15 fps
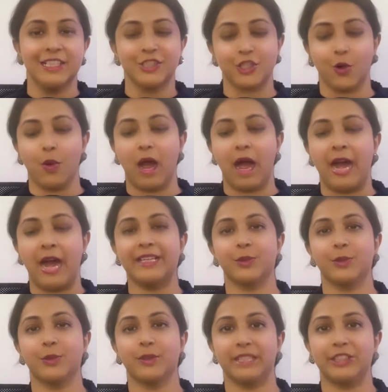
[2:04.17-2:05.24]
So I
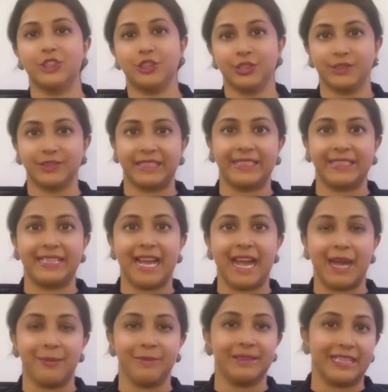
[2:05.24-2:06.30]
originally
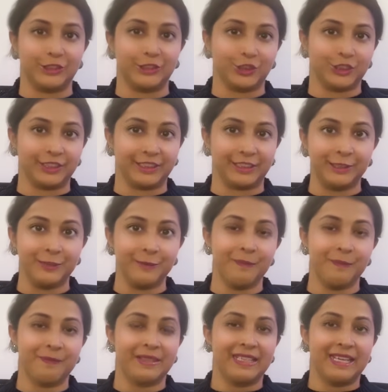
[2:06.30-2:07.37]
am an engineer,
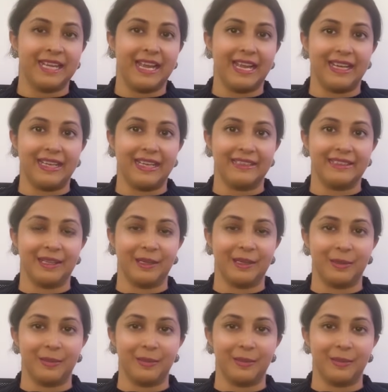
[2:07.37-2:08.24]
and